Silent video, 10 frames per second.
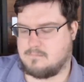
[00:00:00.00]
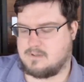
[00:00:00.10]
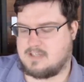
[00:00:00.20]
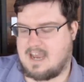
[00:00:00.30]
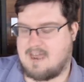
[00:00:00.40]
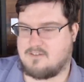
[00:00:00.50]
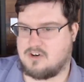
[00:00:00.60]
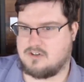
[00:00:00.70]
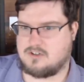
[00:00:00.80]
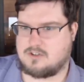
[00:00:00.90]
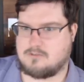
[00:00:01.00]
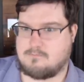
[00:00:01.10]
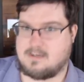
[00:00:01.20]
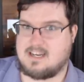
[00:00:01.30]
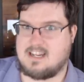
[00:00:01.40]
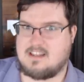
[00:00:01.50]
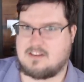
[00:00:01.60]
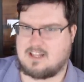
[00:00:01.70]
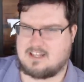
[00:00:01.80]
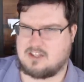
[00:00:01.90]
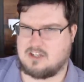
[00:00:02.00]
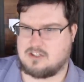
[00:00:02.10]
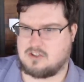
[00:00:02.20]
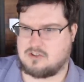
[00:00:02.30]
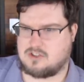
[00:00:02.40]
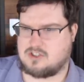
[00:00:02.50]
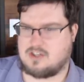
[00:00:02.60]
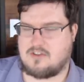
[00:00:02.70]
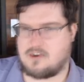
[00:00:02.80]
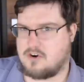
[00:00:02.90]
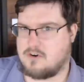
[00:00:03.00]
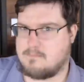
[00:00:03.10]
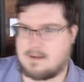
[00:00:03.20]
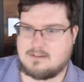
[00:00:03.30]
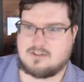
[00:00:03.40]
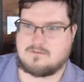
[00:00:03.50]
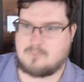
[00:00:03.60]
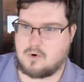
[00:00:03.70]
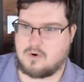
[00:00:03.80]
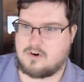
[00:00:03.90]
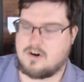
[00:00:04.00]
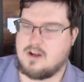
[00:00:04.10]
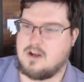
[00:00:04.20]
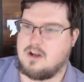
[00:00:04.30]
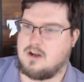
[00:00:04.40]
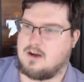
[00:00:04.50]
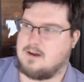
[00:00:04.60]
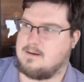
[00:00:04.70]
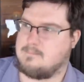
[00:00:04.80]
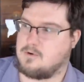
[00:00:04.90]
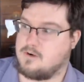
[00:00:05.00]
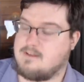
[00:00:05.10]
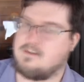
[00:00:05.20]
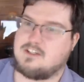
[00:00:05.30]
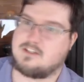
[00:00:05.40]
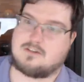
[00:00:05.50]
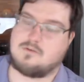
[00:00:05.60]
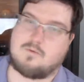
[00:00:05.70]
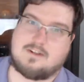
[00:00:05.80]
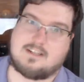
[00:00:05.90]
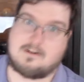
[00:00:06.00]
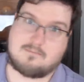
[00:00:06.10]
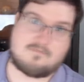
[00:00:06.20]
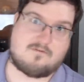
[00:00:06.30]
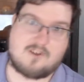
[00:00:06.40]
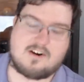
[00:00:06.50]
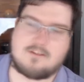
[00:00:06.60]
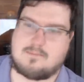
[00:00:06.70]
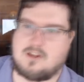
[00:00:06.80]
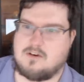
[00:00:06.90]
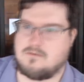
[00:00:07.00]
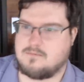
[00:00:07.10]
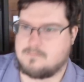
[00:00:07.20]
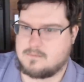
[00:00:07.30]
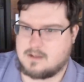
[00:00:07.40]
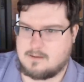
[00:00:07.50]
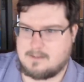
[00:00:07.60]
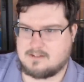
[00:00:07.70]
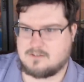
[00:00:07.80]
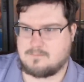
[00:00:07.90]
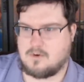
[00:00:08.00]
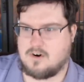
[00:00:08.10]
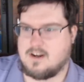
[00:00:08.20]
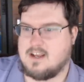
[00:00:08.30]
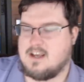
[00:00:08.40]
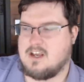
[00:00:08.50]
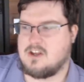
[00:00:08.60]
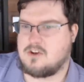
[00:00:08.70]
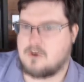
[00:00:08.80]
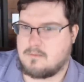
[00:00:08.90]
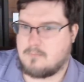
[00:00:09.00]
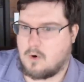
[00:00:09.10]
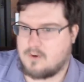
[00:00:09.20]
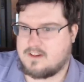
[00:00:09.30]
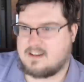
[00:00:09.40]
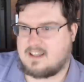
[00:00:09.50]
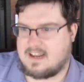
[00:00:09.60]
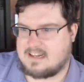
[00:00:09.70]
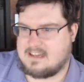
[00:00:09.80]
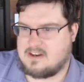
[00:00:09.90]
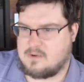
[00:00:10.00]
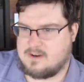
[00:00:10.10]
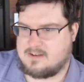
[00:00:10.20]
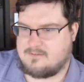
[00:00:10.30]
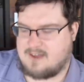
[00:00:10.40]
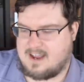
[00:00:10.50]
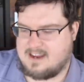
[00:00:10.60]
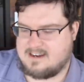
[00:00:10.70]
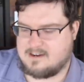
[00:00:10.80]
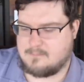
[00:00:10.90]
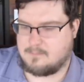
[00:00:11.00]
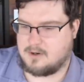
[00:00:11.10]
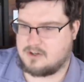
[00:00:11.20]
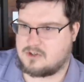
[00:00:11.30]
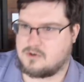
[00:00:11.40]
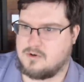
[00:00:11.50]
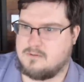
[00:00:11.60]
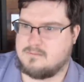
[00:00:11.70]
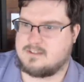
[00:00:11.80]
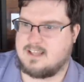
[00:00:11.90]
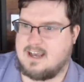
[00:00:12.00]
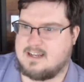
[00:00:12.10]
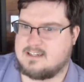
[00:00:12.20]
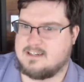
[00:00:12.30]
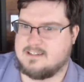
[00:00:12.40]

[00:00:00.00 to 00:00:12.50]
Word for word: caverns beneath like the southern Mountains of Morn, or even just the ones that are fairly below the Mountains of Morn, you're more than likely going to find birth shrooms that